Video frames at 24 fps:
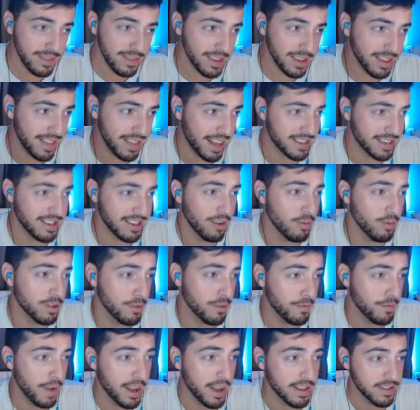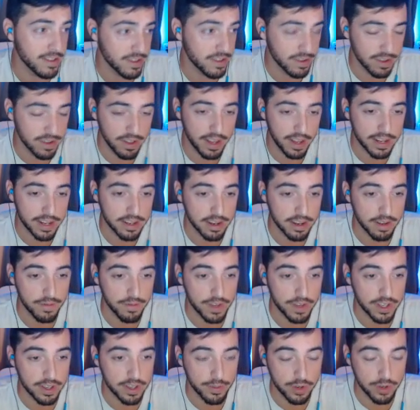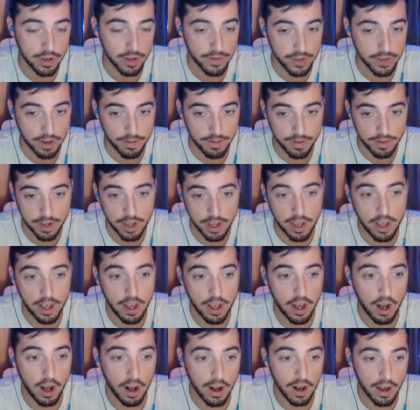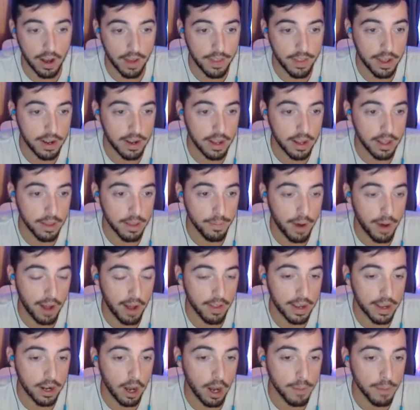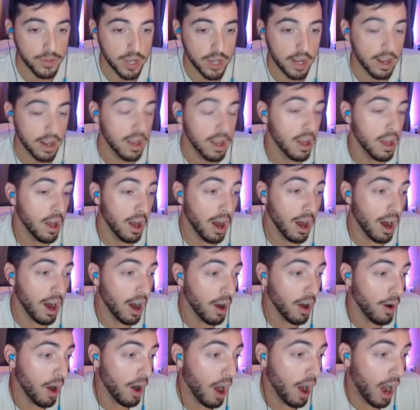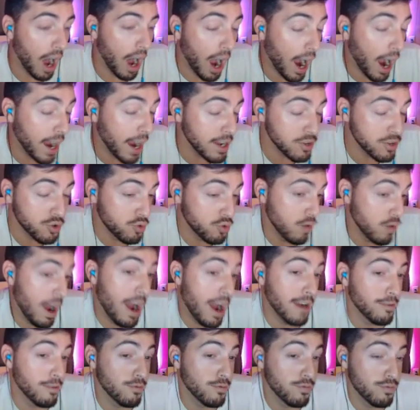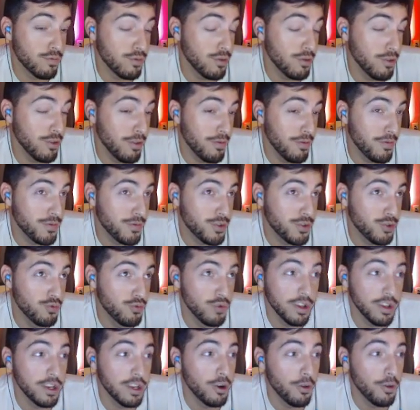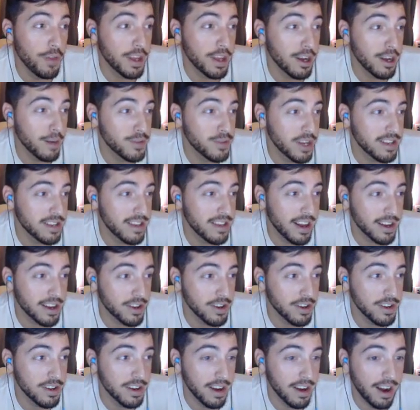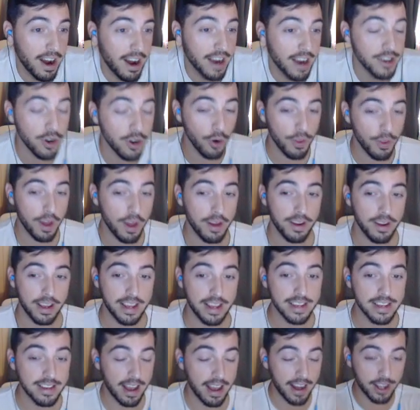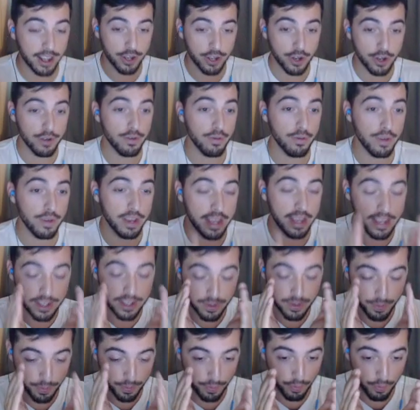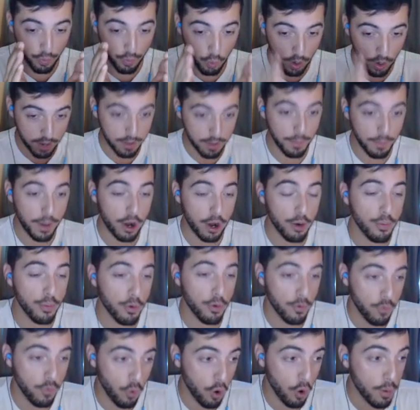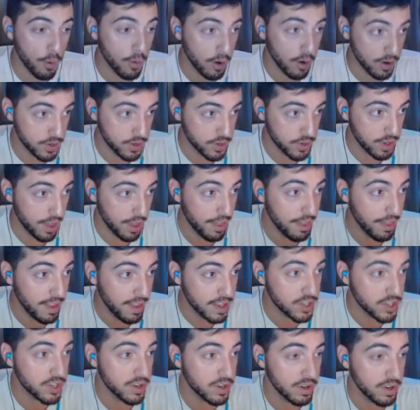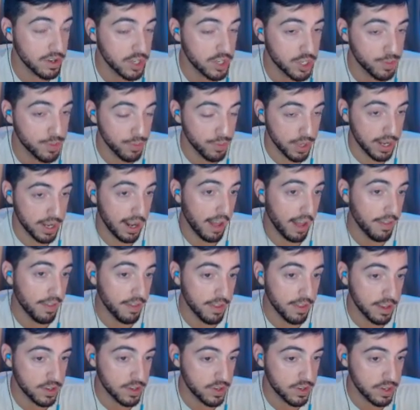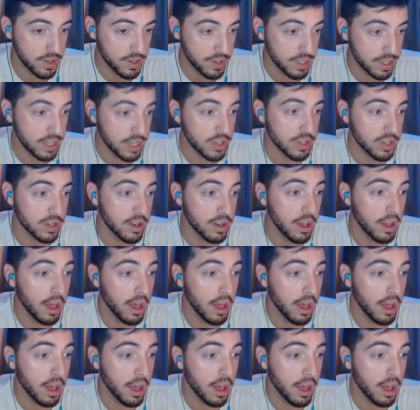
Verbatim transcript: that's not what the fans like to convince themselves of. Uh, and then in the bot lane, upset. I I really don't think upset's that good. I know that he's had a good. He's one of the better performers this split and this season